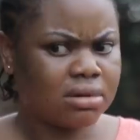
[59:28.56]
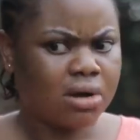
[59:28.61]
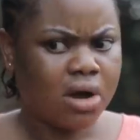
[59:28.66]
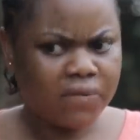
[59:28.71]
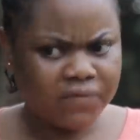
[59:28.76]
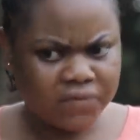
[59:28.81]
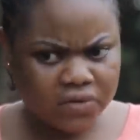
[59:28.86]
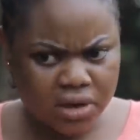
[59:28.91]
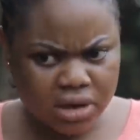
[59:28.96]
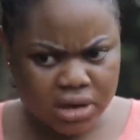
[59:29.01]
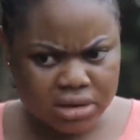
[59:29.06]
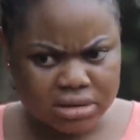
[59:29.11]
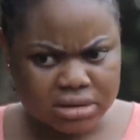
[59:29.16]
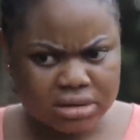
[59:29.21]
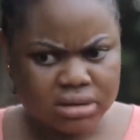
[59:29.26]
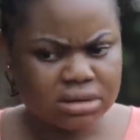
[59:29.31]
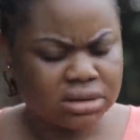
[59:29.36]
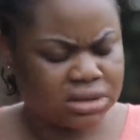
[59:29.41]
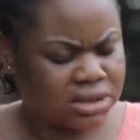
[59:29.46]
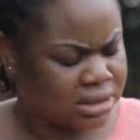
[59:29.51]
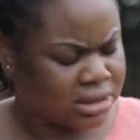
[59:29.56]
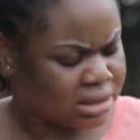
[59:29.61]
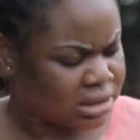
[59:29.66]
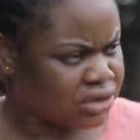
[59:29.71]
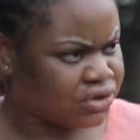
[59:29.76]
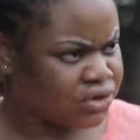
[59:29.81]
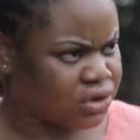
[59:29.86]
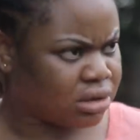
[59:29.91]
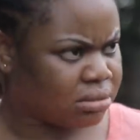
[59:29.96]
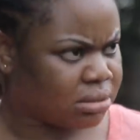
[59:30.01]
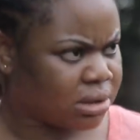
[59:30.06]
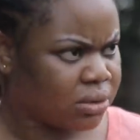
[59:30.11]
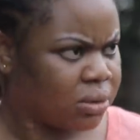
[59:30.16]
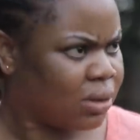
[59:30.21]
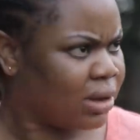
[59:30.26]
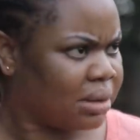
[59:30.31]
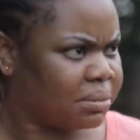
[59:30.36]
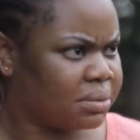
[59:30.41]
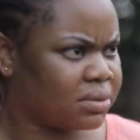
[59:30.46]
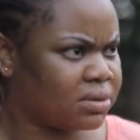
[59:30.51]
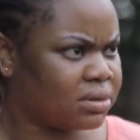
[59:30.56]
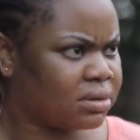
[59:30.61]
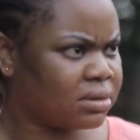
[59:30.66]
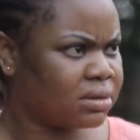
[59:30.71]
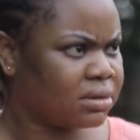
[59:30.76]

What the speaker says: Of course, she's Ijoma. What happened?